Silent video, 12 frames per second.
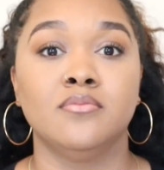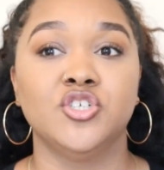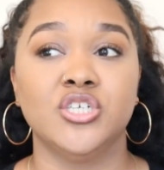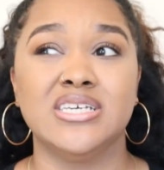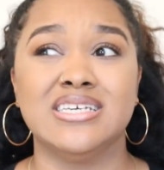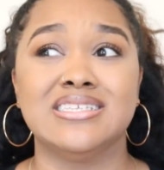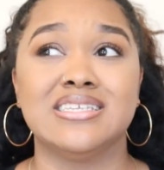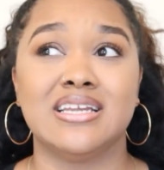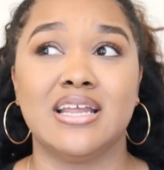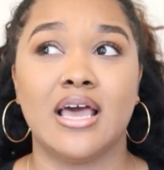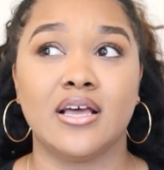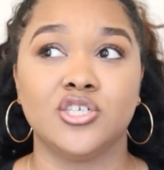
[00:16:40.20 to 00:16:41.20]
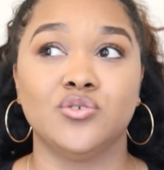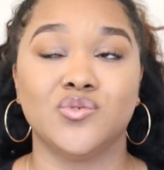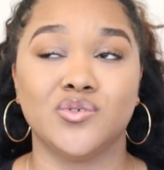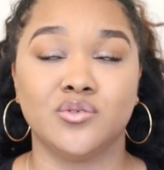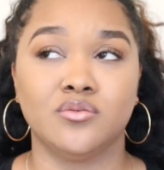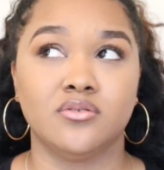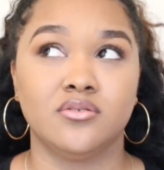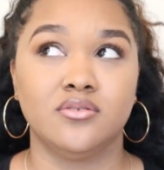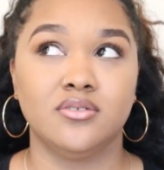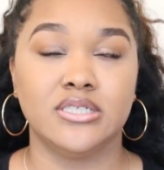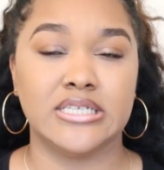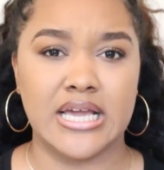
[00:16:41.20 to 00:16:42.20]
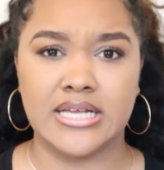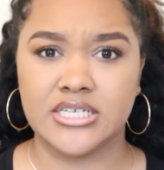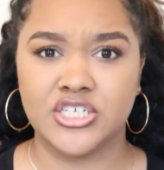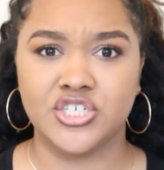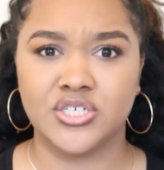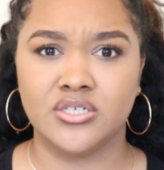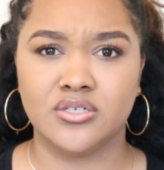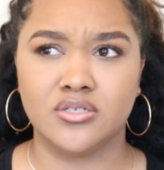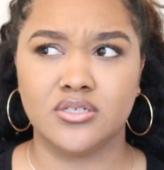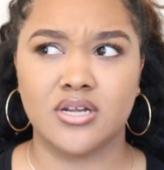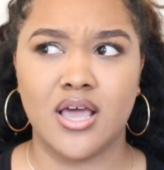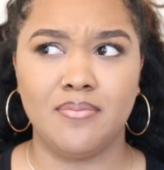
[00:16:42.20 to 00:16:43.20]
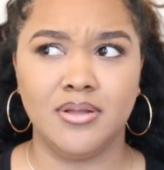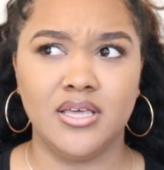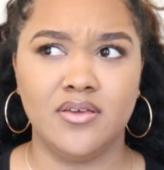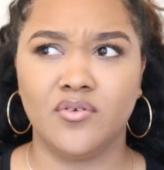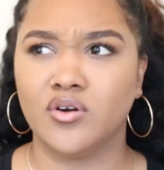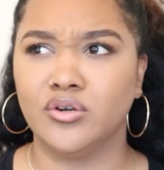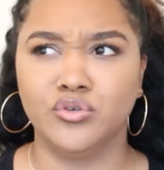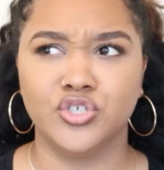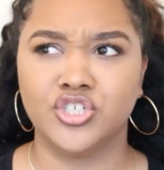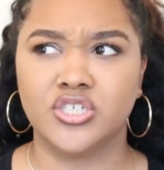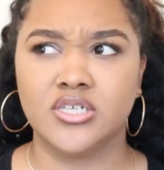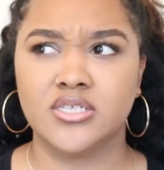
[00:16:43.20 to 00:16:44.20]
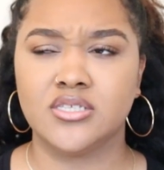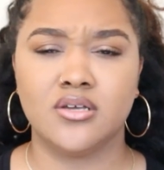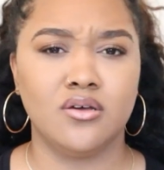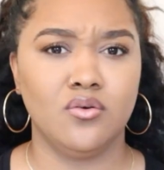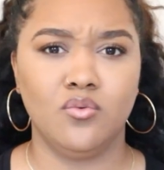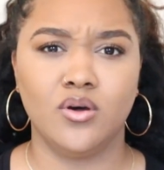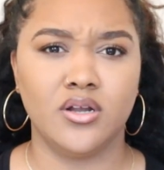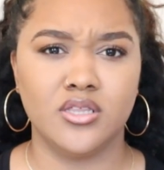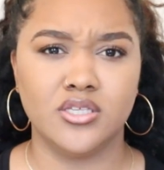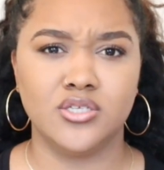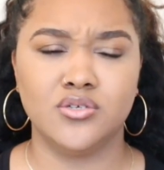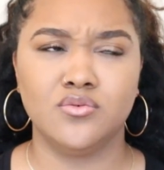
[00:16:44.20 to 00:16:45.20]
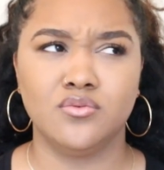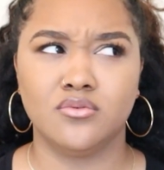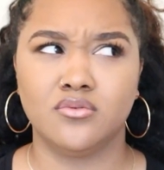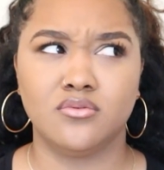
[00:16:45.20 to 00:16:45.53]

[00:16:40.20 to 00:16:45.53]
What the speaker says: She is an actual dietitian, I believe, or nutritionist, one of the two.